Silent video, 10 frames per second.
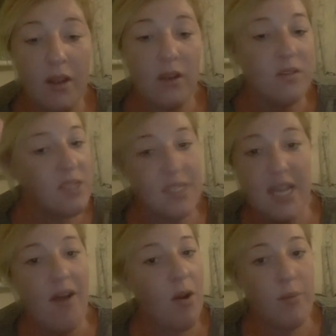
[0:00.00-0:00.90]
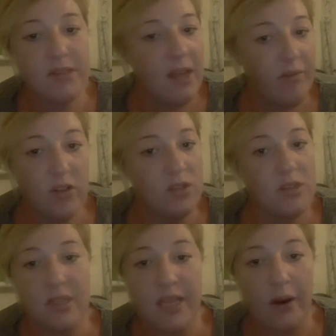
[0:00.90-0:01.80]
Because the tarot is never just
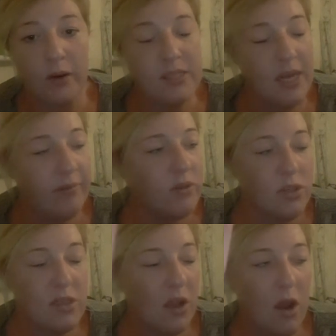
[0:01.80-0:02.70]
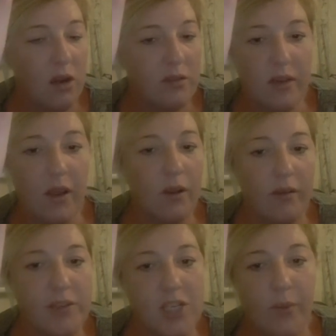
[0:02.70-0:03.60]
the tarot, it's never just the cards. I don't
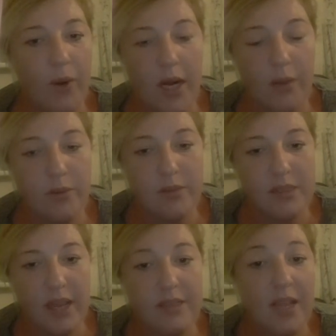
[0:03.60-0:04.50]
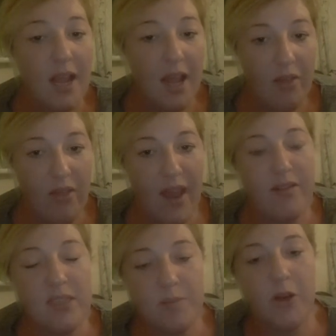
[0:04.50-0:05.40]
give a shit what anyone says. There
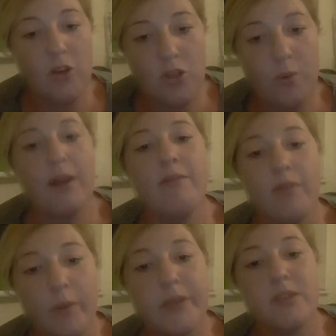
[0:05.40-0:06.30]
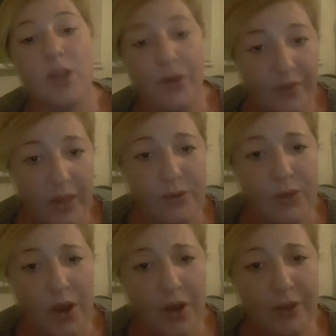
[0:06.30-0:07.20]
is spiritual influence over those
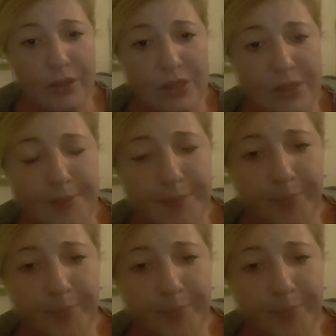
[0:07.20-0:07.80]
cards.